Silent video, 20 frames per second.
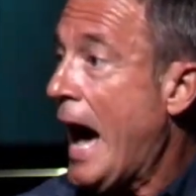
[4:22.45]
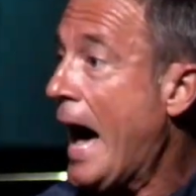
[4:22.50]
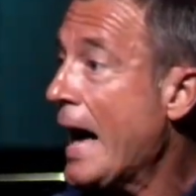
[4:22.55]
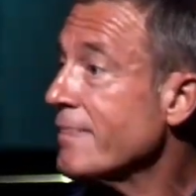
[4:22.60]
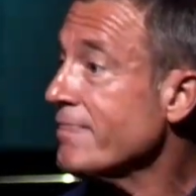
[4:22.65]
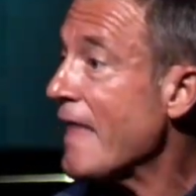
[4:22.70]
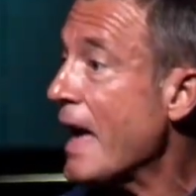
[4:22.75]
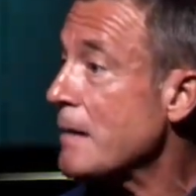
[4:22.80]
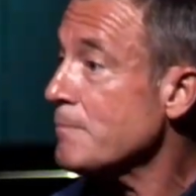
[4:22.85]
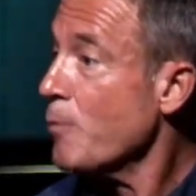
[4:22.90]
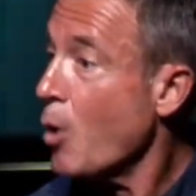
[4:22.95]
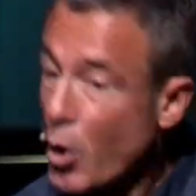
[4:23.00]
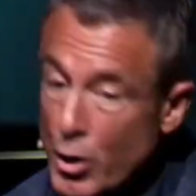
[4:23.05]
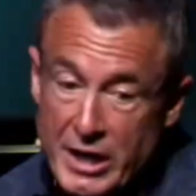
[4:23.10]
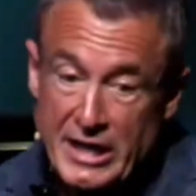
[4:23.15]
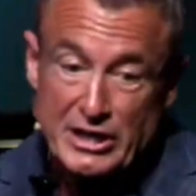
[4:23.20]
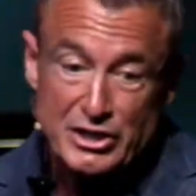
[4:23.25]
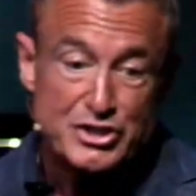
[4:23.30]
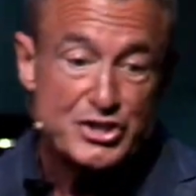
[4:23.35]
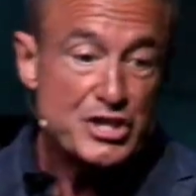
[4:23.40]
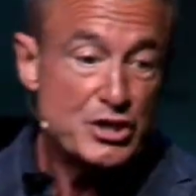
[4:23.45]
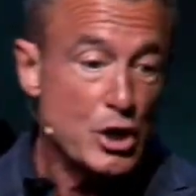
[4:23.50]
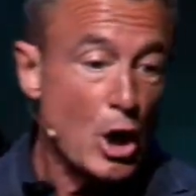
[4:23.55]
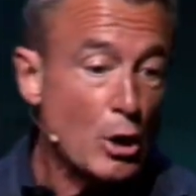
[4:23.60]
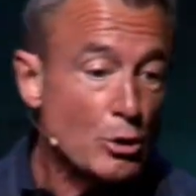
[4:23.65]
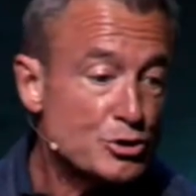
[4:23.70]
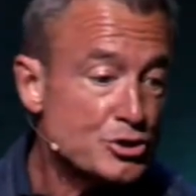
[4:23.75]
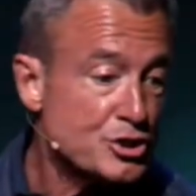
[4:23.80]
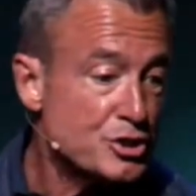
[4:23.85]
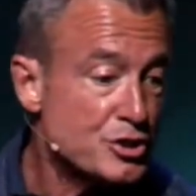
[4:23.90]
On that morning, she
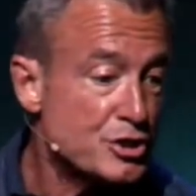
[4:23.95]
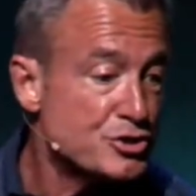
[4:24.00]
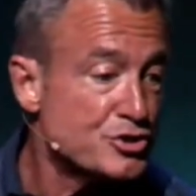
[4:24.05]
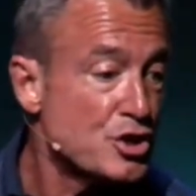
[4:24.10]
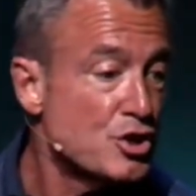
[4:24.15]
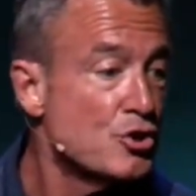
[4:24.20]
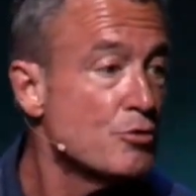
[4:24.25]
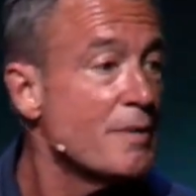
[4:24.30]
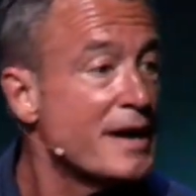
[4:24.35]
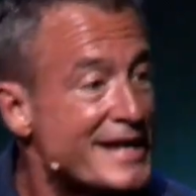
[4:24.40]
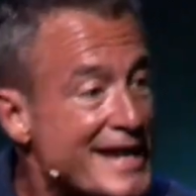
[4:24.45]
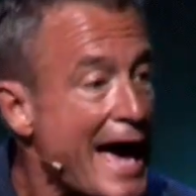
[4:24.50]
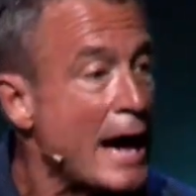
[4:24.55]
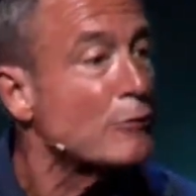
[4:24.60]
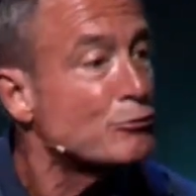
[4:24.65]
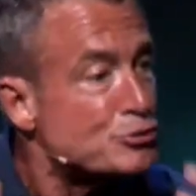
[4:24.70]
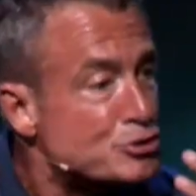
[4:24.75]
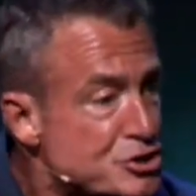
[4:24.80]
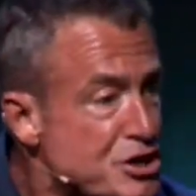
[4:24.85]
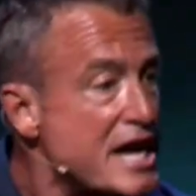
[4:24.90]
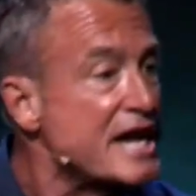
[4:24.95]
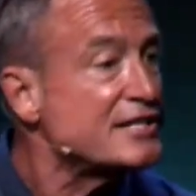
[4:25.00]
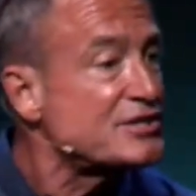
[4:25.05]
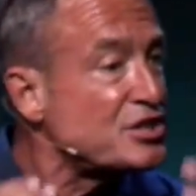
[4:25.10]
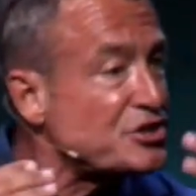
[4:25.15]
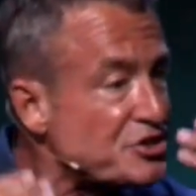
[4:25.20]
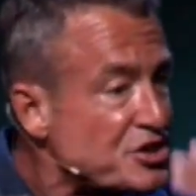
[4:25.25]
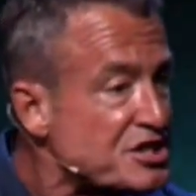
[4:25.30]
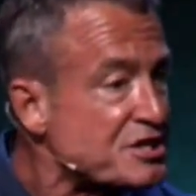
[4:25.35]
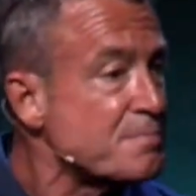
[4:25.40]
goes to the tomb and now
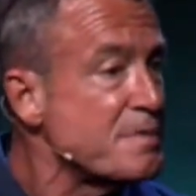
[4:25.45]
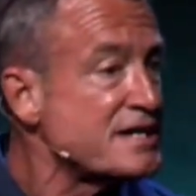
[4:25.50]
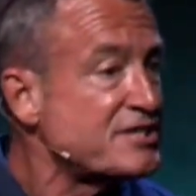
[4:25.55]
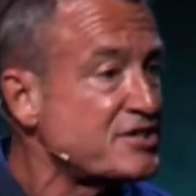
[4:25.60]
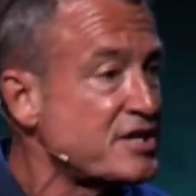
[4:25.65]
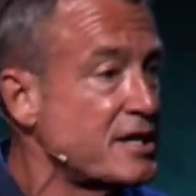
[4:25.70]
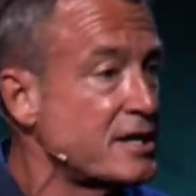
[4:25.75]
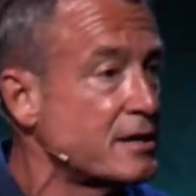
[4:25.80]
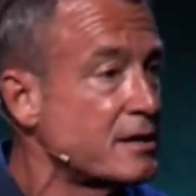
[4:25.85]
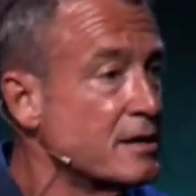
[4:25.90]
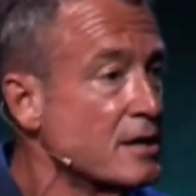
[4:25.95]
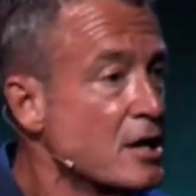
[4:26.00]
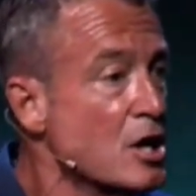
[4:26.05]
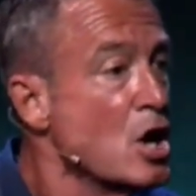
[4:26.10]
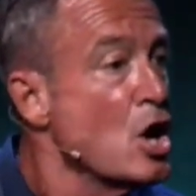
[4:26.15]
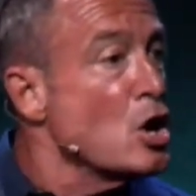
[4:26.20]
Jesus is missing.